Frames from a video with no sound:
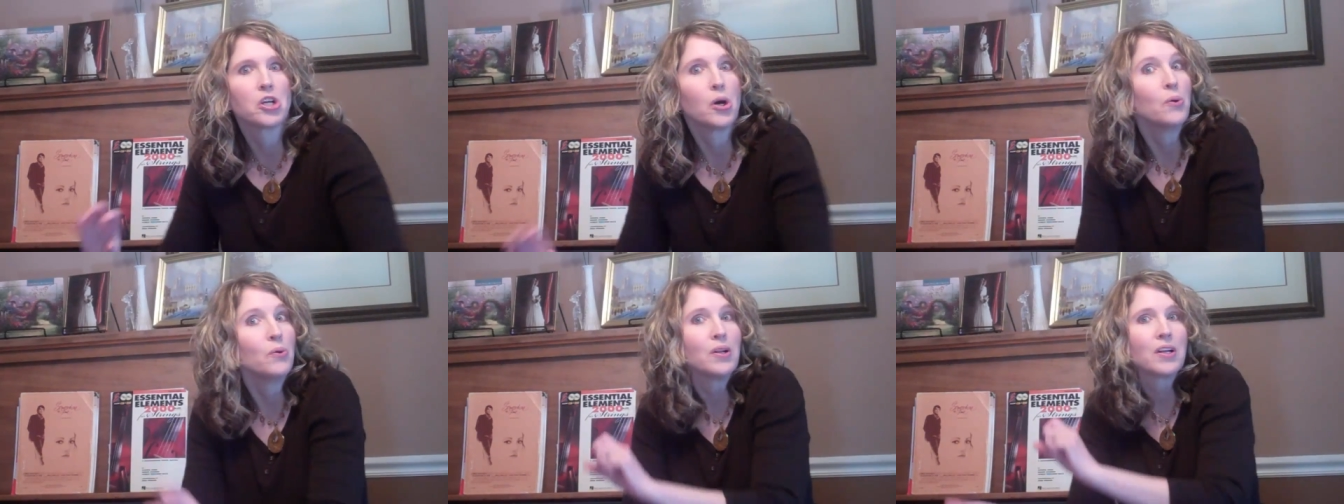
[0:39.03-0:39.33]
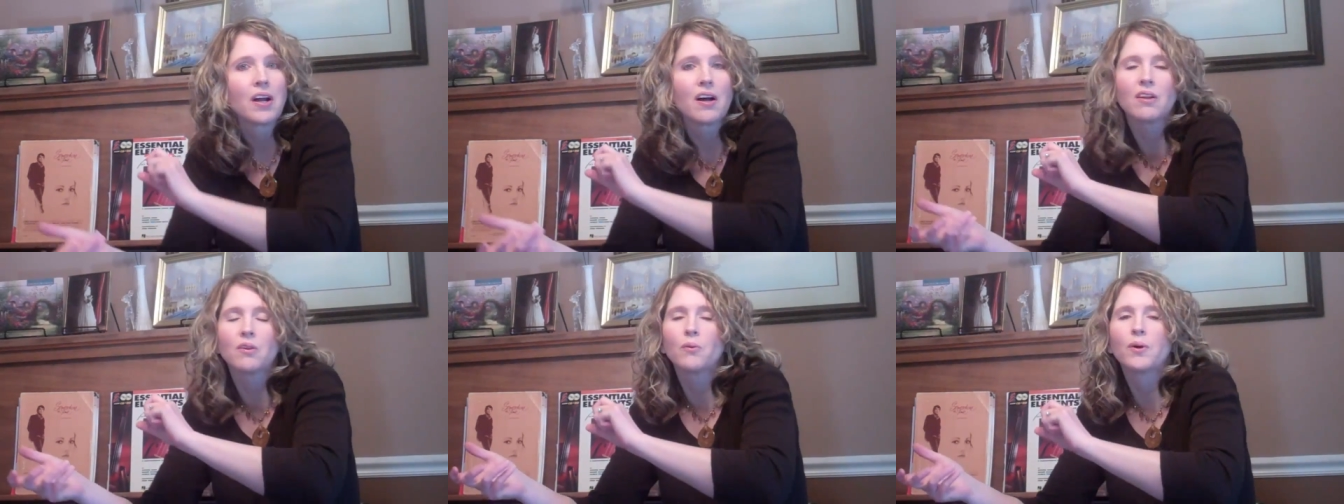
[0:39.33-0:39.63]
tune
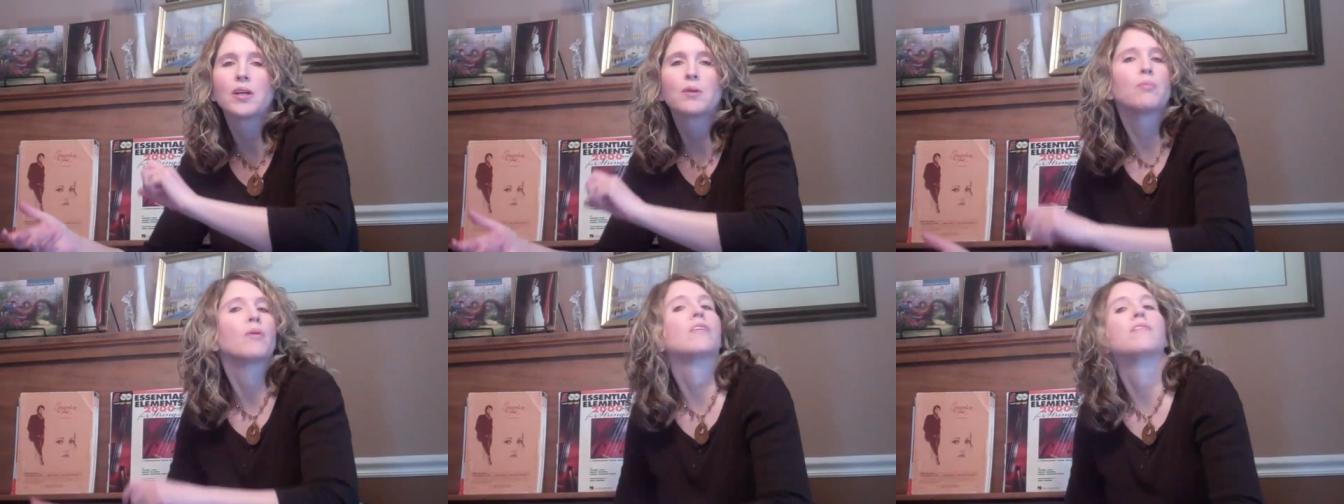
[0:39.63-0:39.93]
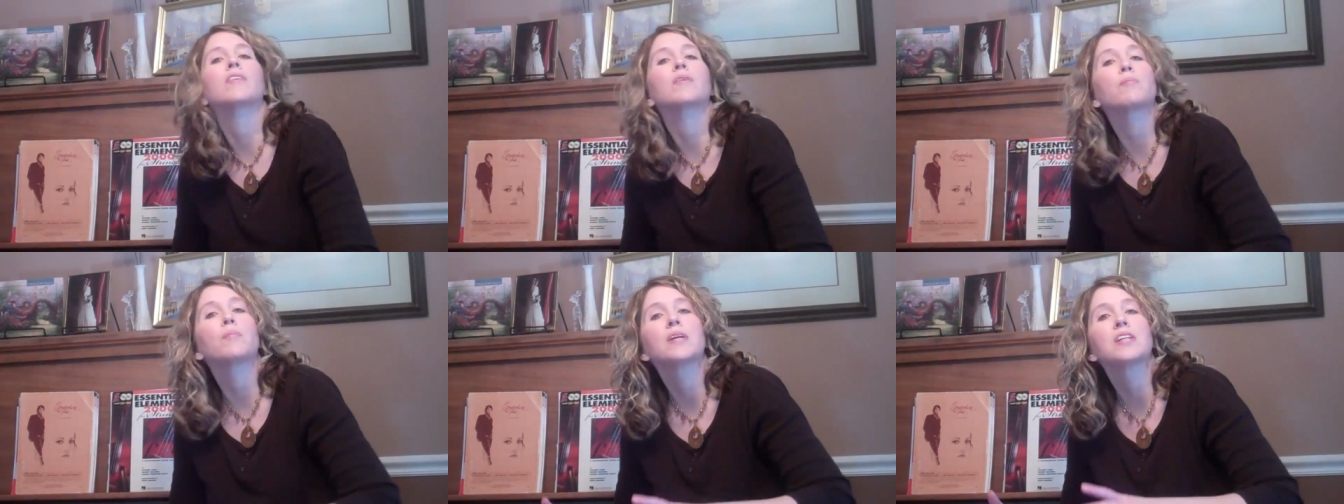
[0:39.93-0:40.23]
it all the way to
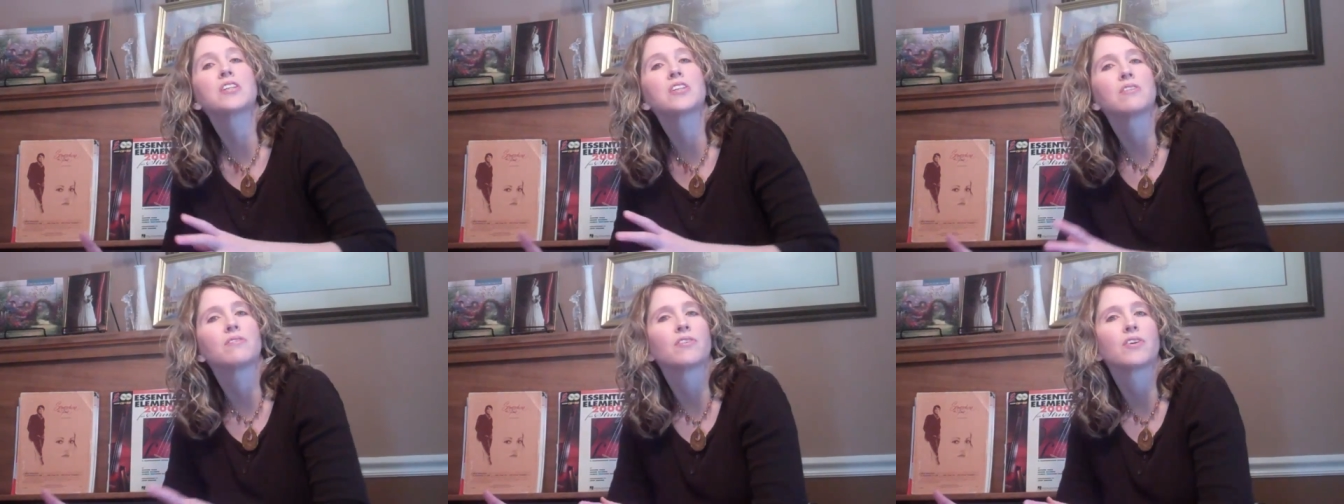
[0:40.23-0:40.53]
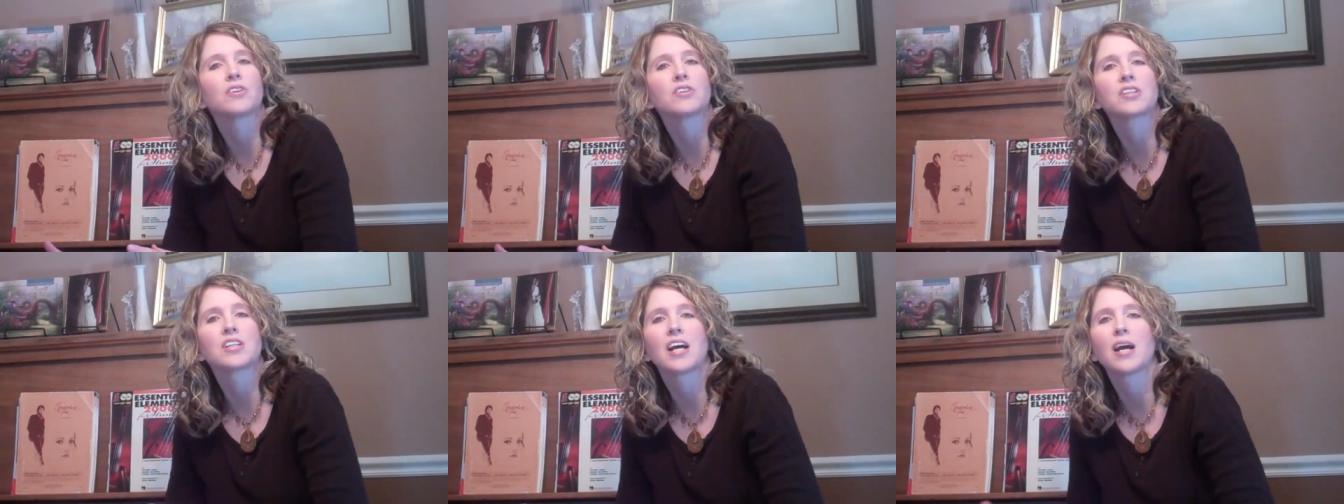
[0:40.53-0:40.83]
perfect pitch the
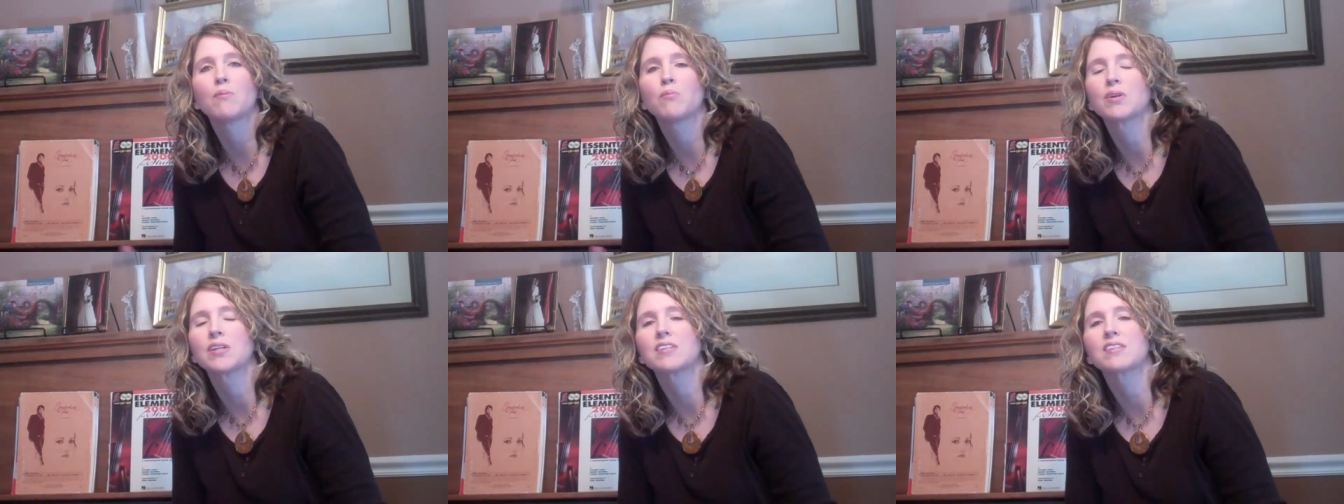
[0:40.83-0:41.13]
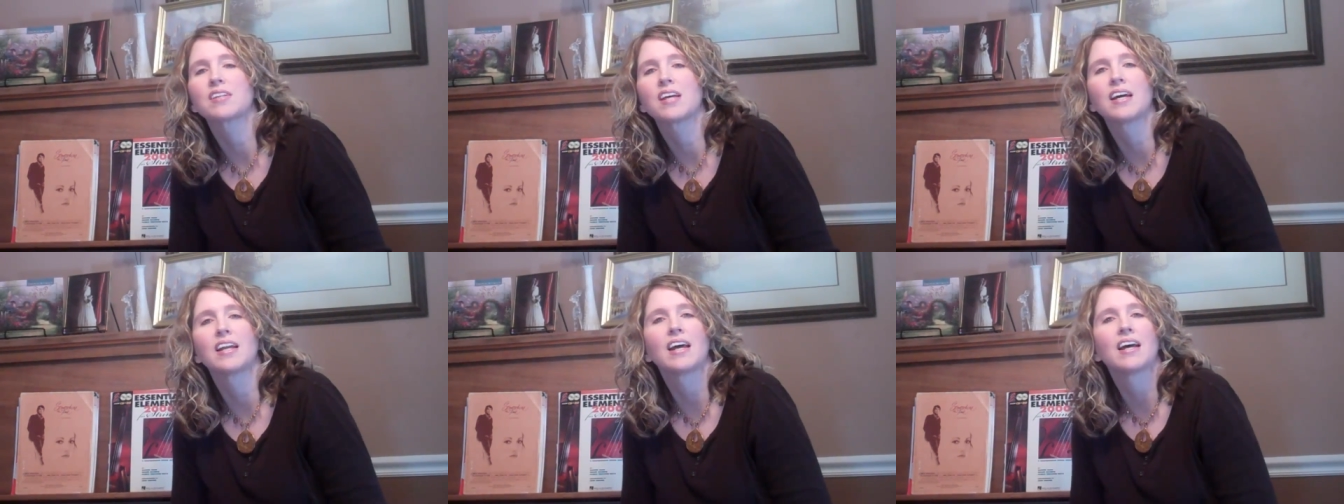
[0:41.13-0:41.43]
first time when
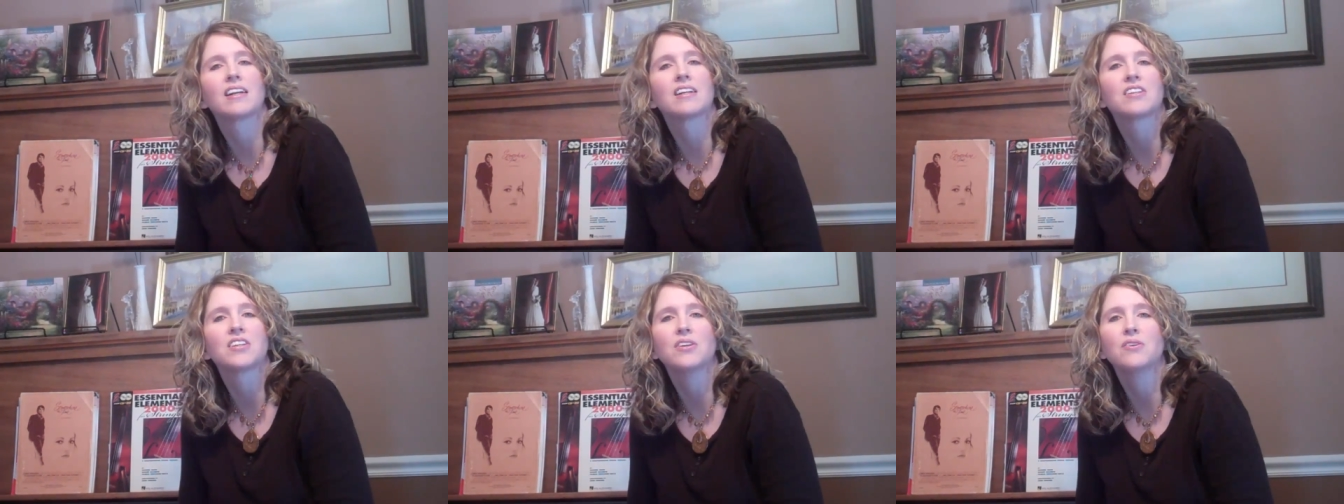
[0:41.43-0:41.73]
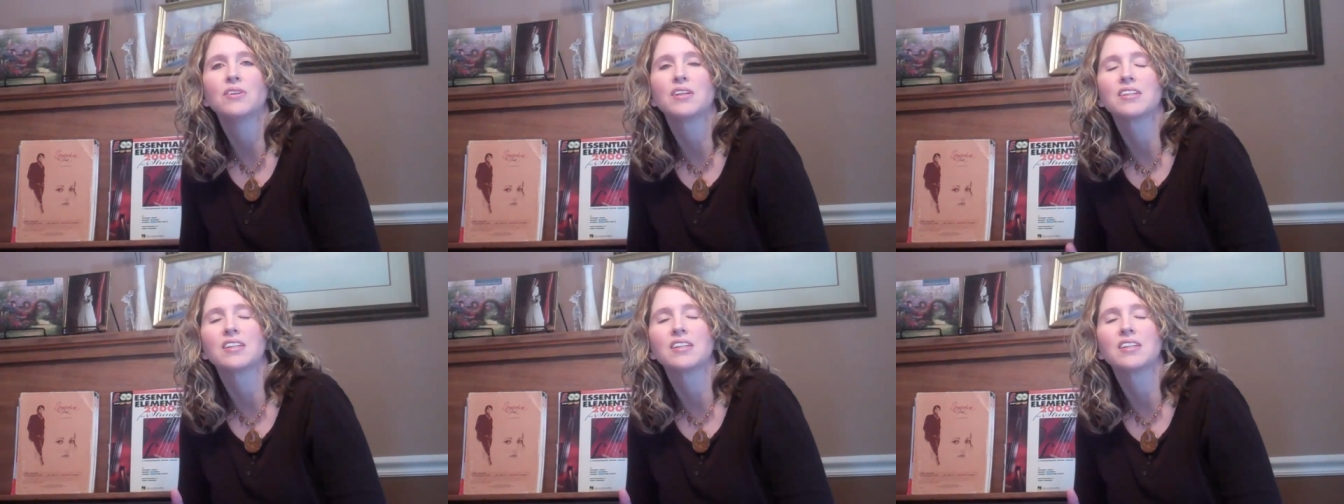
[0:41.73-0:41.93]
it's that out of tune.